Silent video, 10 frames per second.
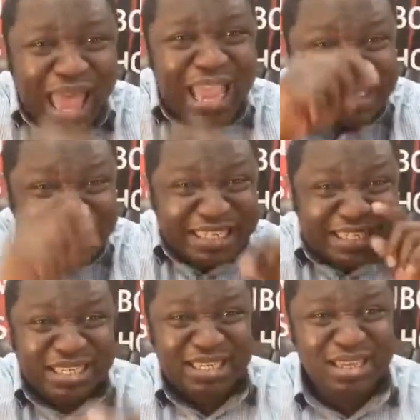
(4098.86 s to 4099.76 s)
Light
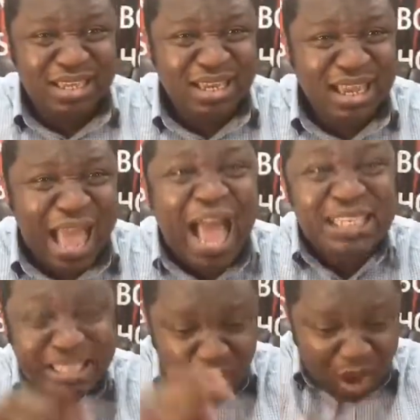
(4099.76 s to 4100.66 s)
it.
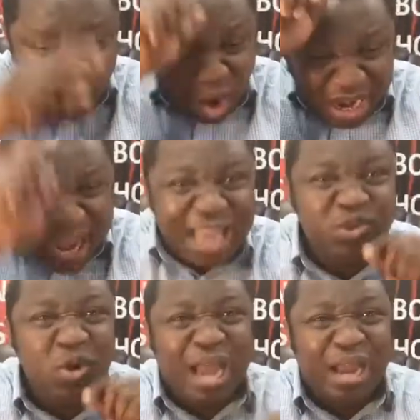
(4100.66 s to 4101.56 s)
And see when God
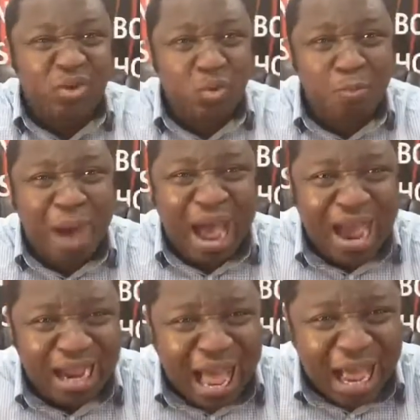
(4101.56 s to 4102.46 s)
lights your candle.
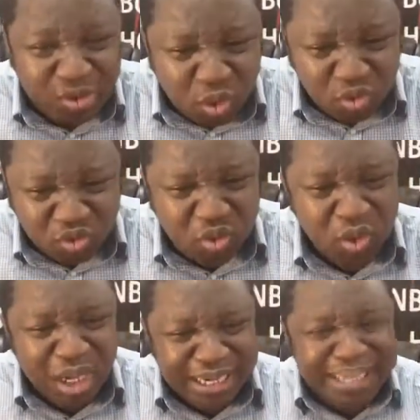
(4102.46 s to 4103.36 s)

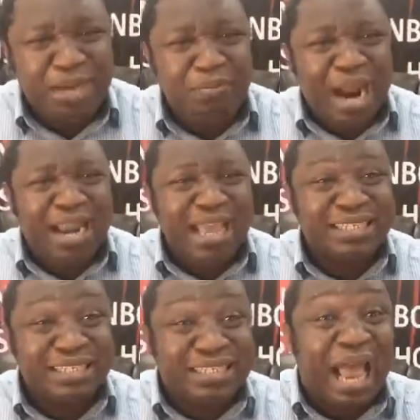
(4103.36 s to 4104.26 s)
Markatoso,
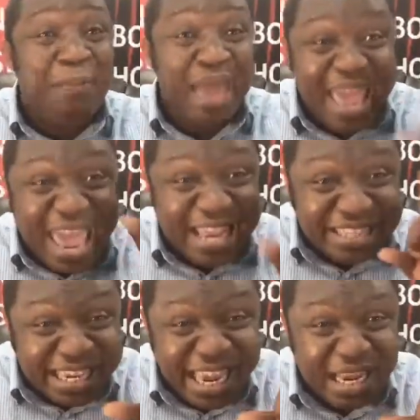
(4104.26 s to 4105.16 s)
Ibrale, Psalm
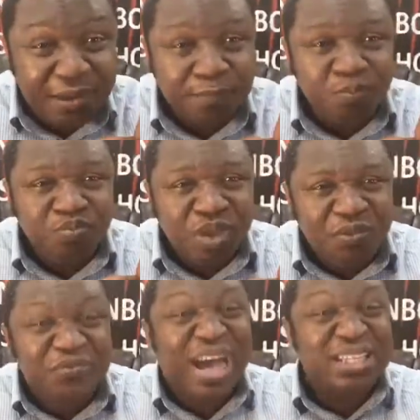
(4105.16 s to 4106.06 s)
18.
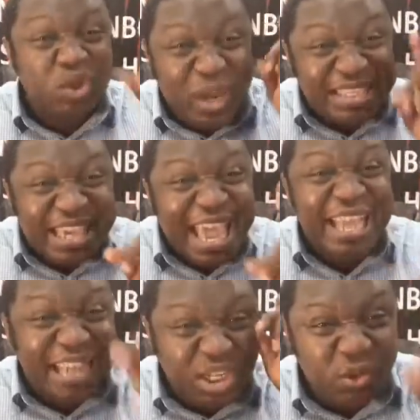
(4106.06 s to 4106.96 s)
Verse
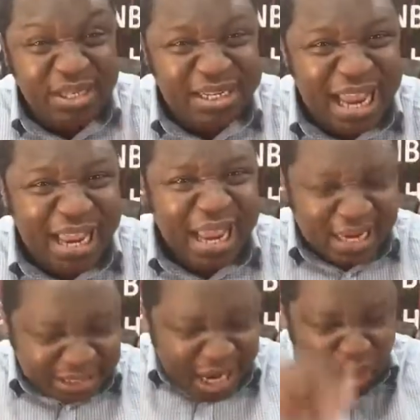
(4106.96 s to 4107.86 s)
28 and
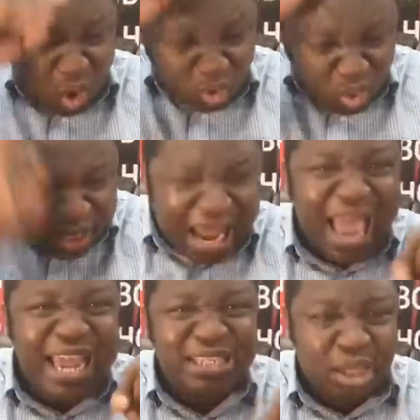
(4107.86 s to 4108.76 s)
29. Tell God to
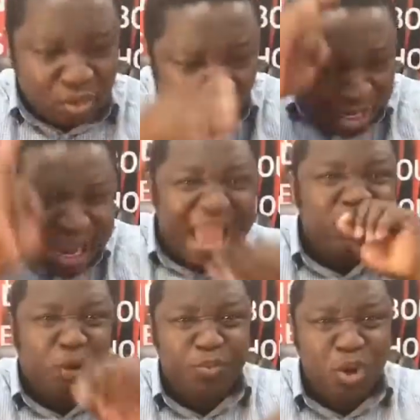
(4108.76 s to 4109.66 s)

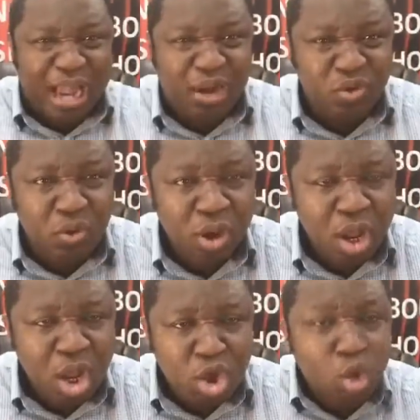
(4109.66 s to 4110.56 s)
light up your
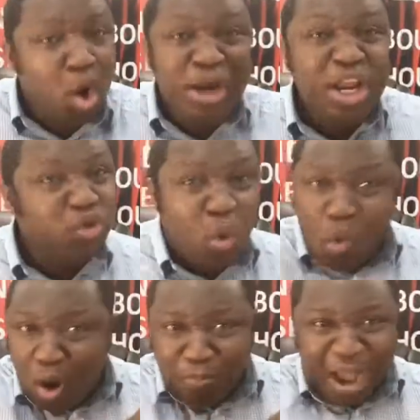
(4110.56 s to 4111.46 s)
candle. You don't need
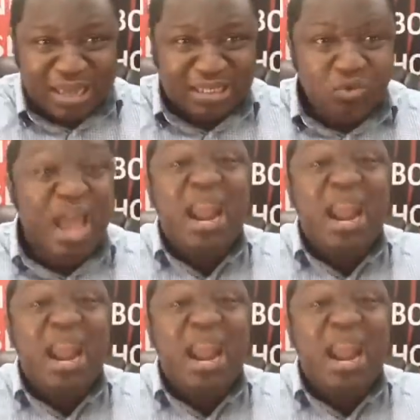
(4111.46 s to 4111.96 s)
to walk past.